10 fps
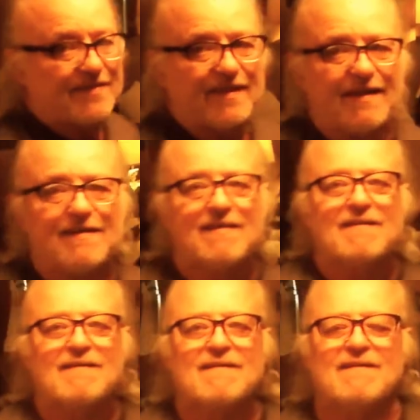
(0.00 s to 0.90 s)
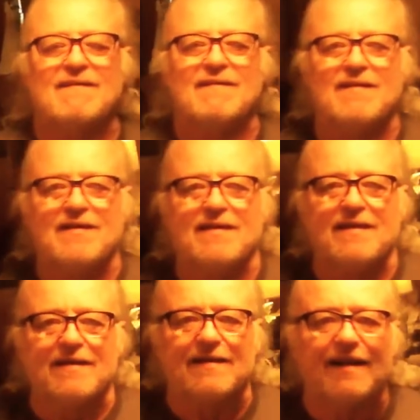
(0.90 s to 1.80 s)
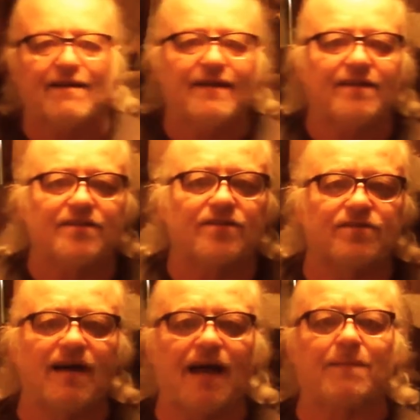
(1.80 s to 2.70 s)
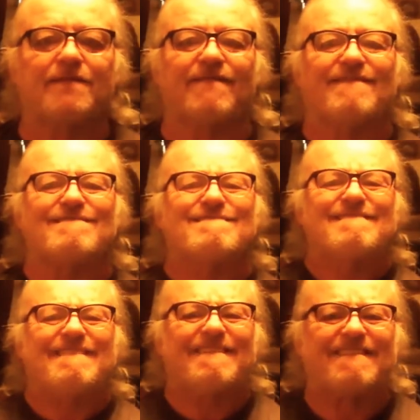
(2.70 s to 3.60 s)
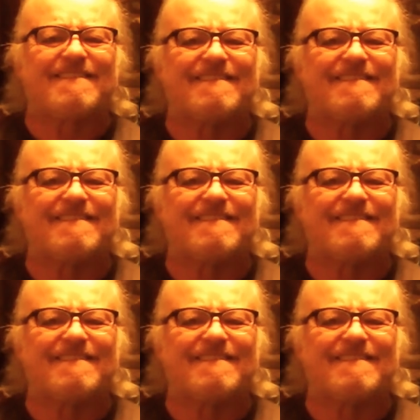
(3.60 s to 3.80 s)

You know what I'm saying? That'll get you traps. Yeah,